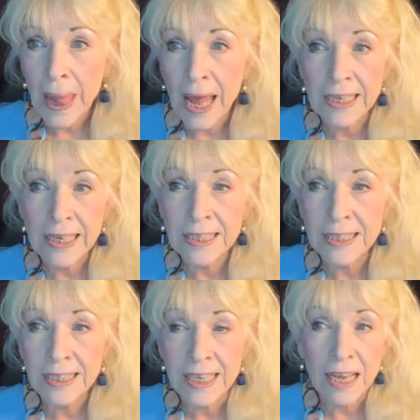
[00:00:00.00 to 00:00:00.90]
and in
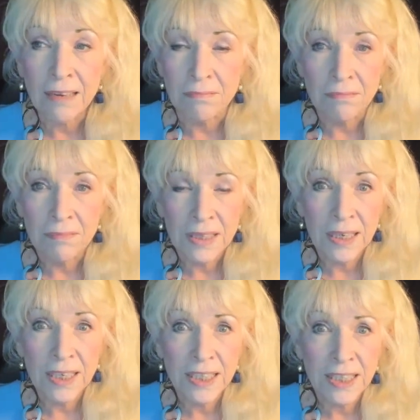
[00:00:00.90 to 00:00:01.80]
his sin
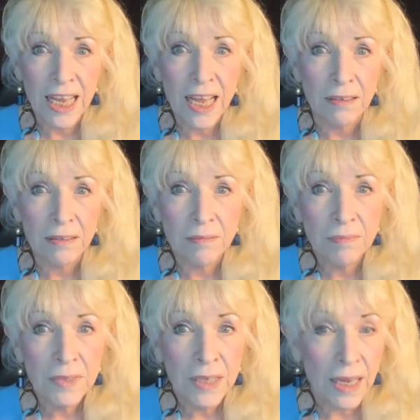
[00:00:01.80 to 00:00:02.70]
that he's sinned,
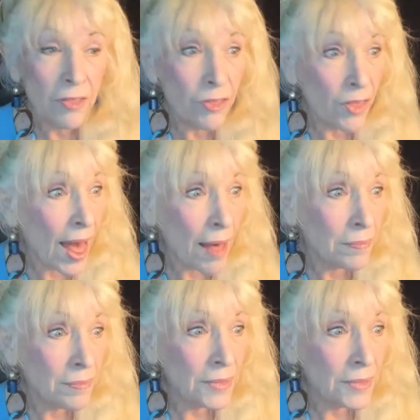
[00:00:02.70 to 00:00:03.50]
and then